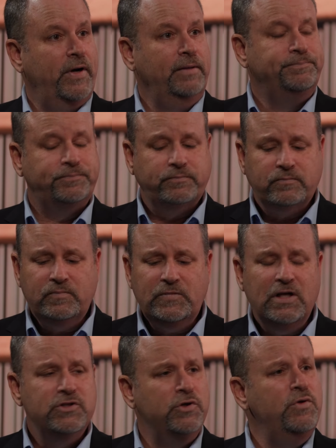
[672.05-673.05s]
Right?
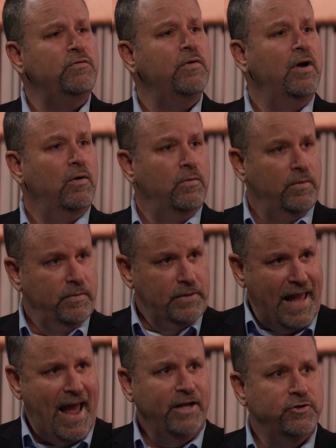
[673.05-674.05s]
So you
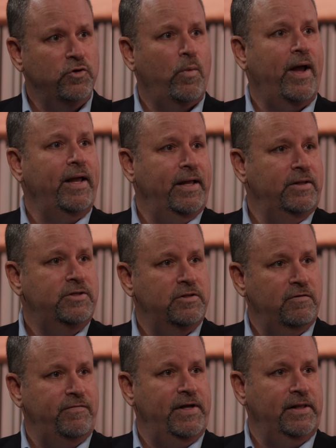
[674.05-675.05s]
act your way into
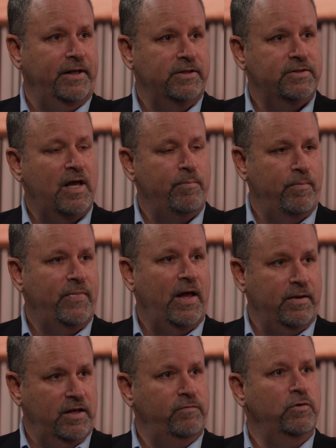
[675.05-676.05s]
the feelings
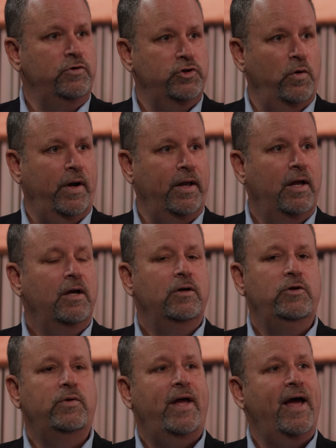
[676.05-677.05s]
that give you joy.
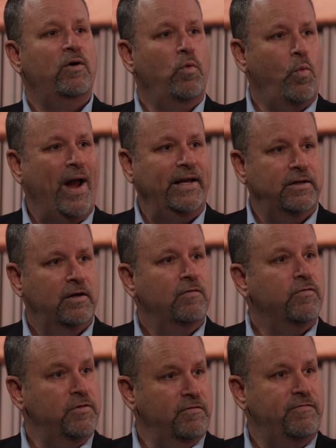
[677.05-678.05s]
You can't wait
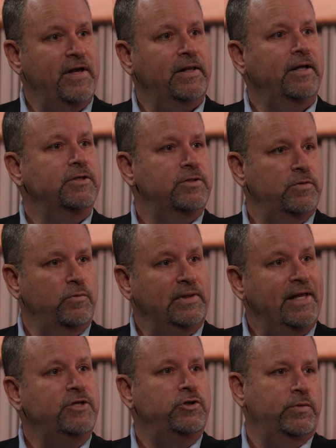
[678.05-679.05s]
for the feeling to
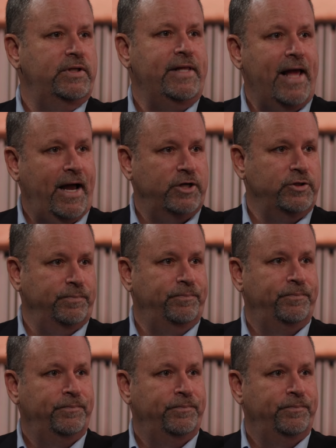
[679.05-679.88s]
lead you into the action,